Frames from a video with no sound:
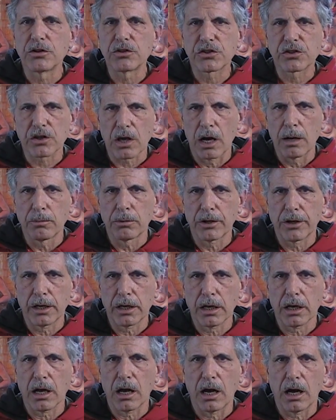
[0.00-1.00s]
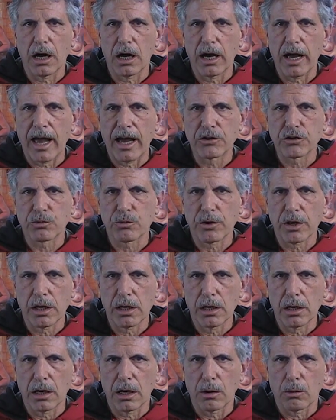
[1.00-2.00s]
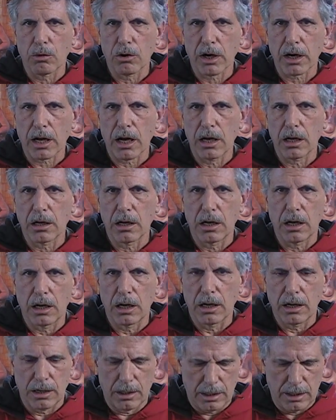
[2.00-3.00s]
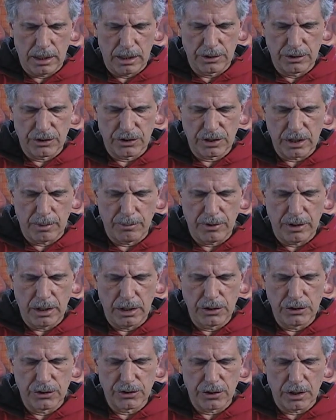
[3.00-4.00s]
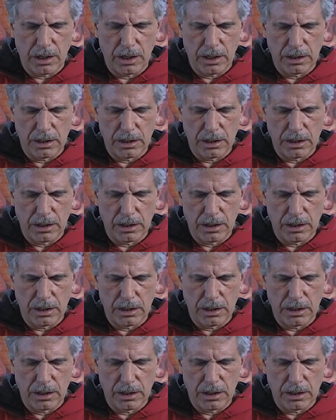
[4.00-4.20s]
and scumbling as we work on some of these